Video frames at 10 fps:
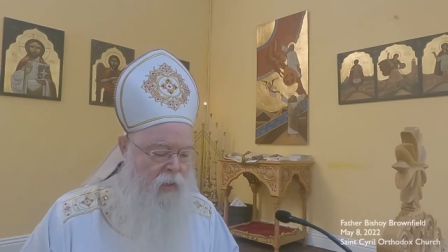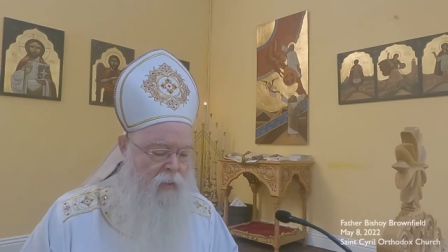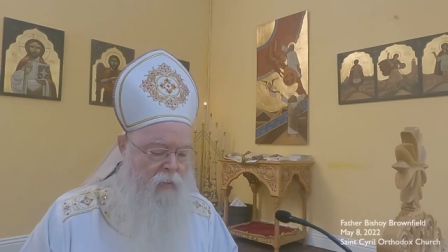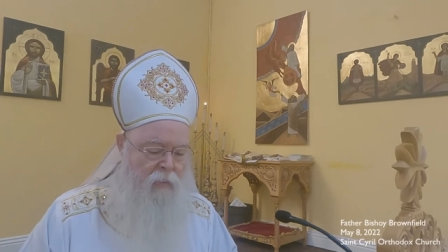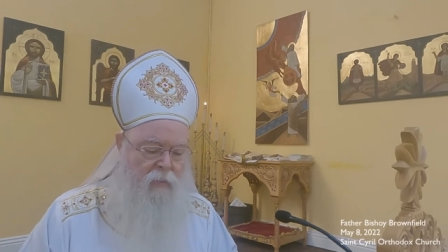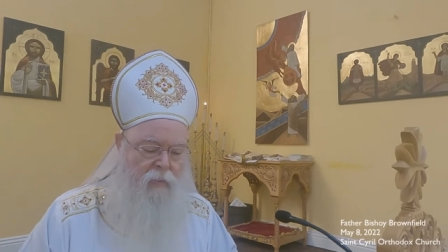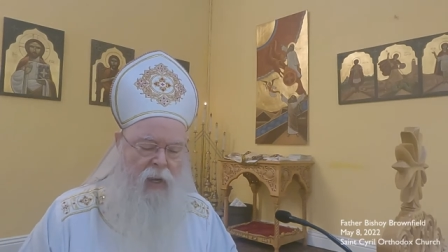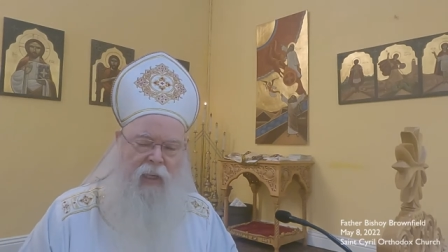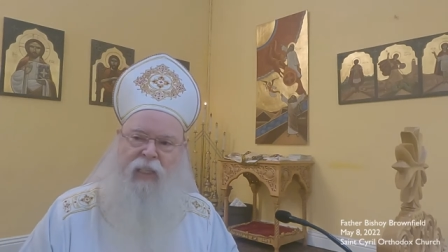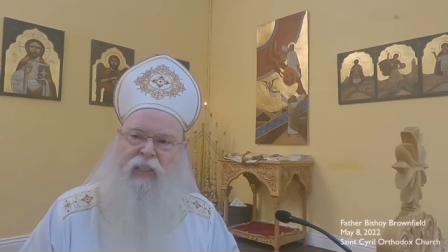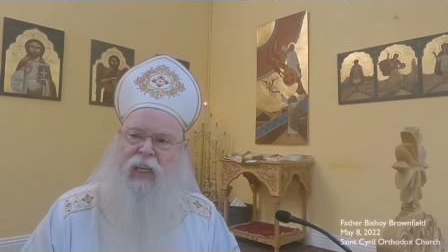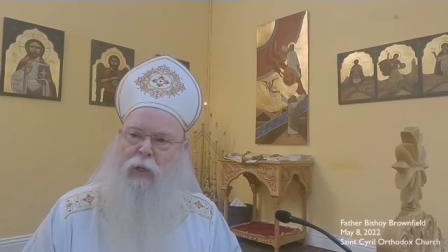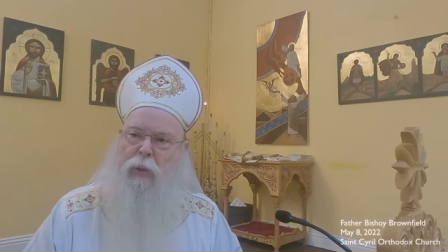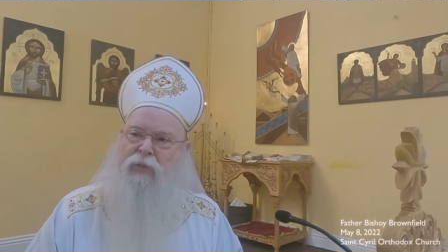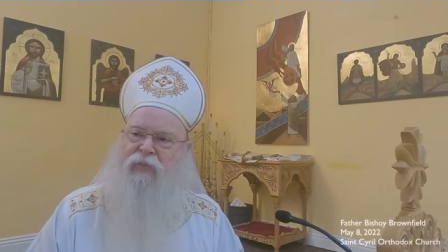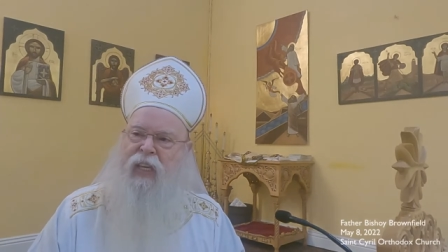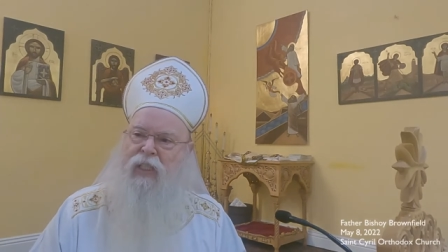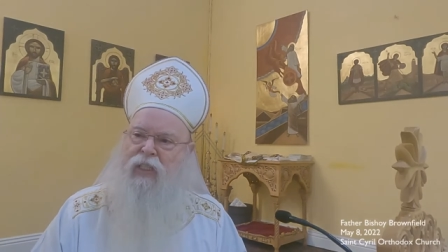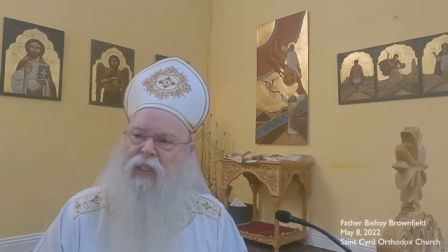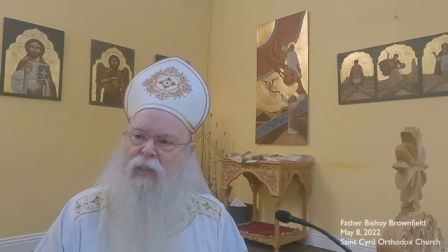a, a continuous
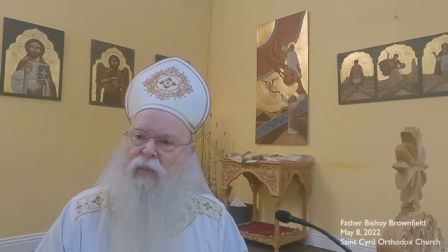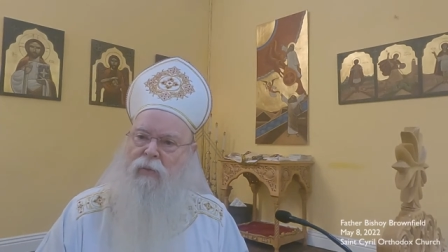feast.